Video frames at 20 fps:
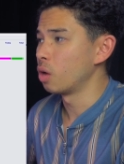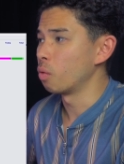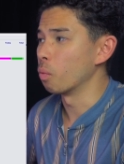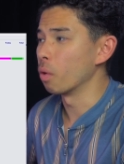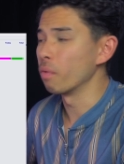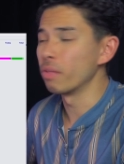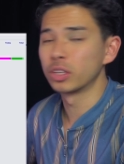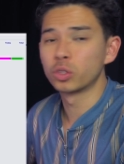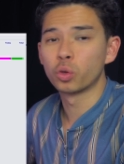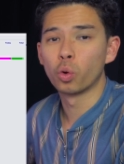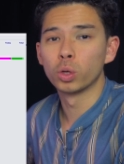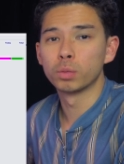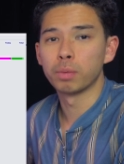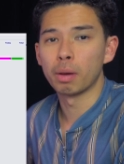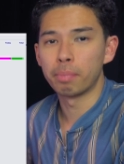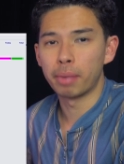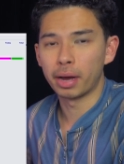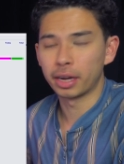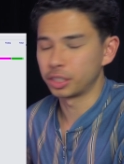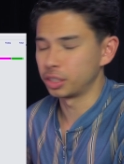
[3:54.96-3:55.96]
one that's caused
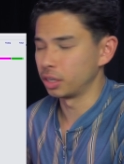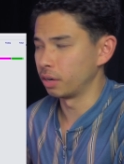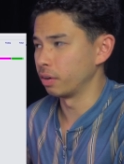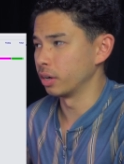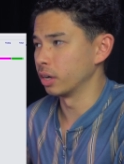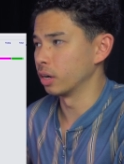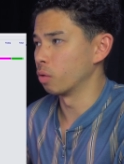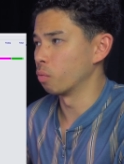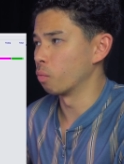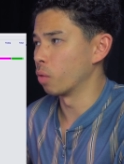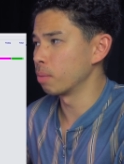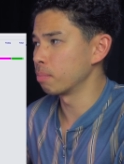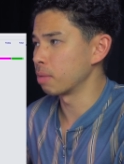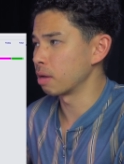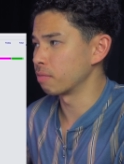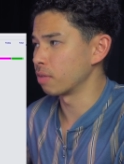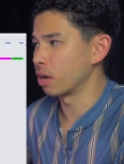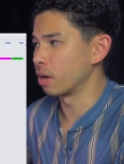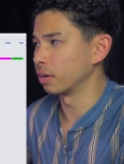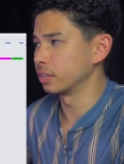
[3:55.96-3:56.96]
by bacteria, one
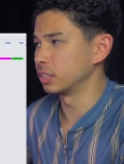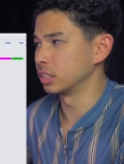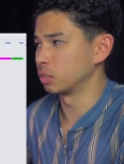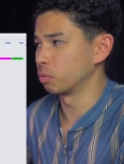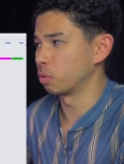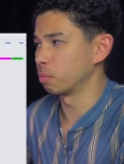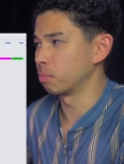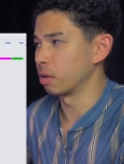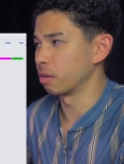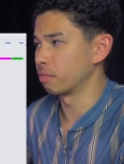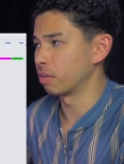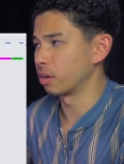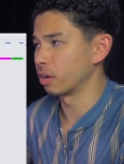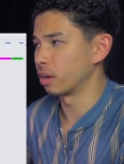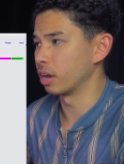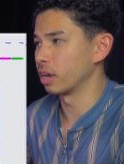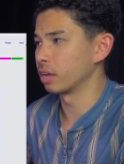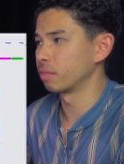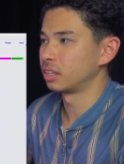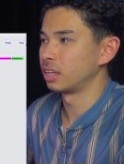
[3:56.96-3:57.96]
by viruses, one by
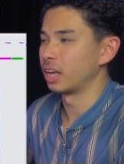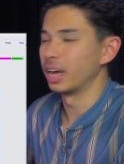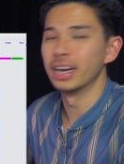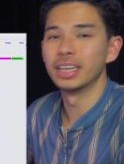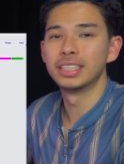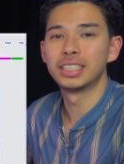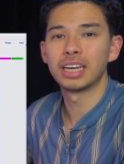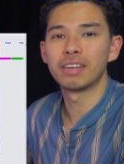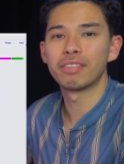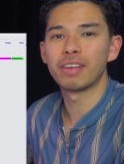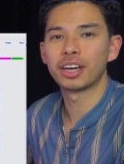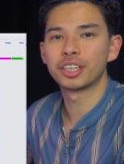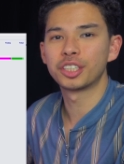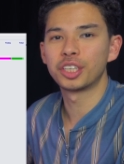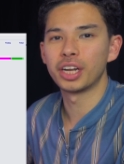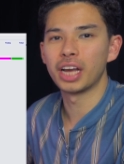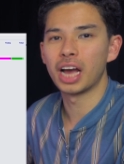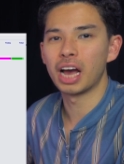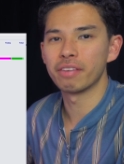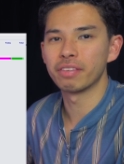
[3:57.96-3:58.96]
fungi. And instead of
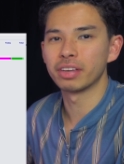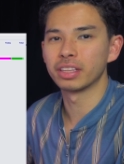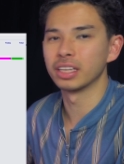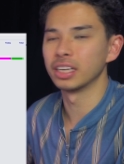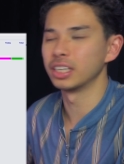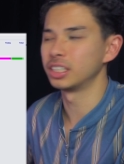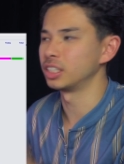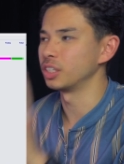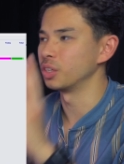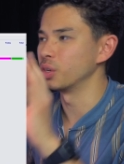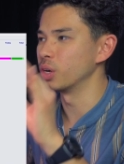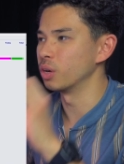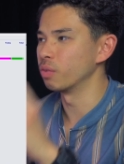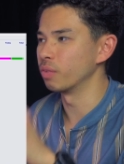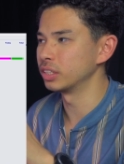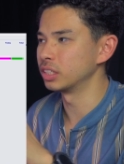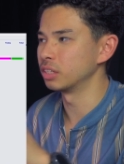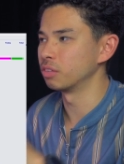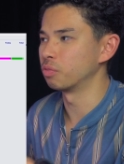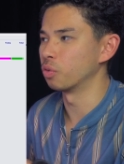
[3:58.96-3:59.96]
actually having this, you know, in
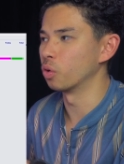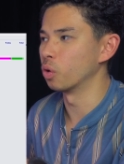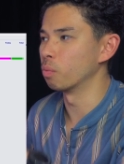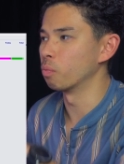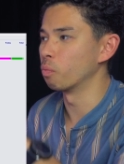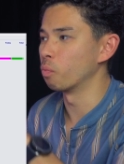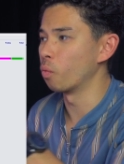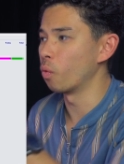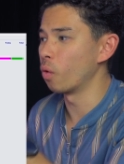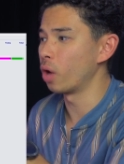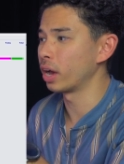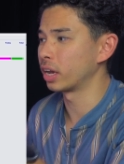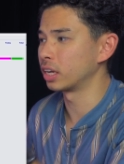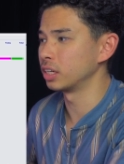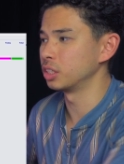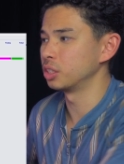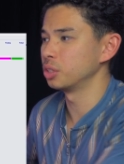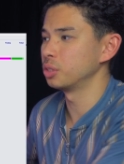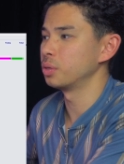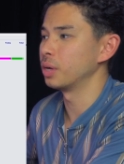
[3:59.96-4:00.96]
written form, what I
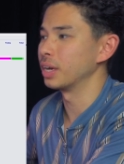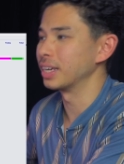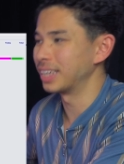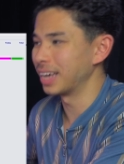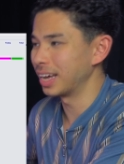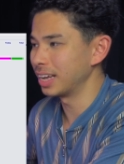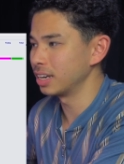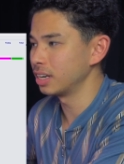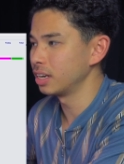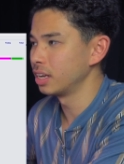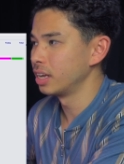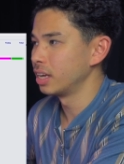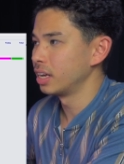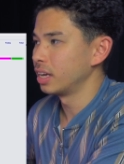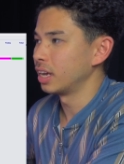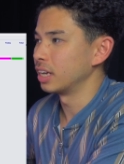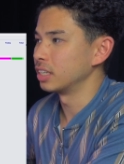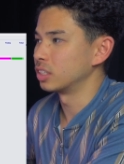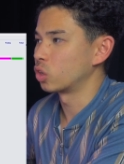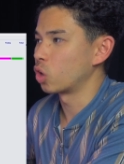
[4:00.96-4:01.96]
can do again
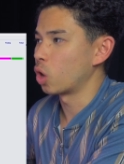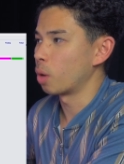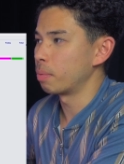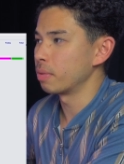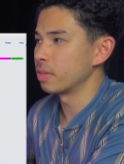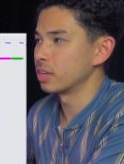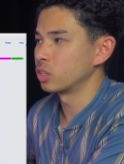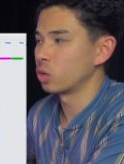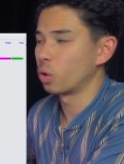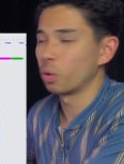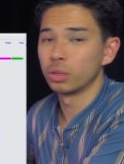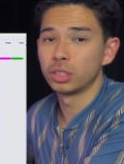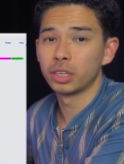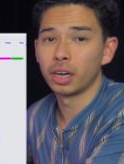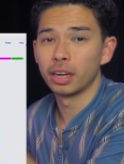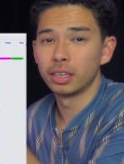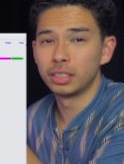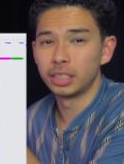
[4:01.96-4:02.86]
is copy this whole entire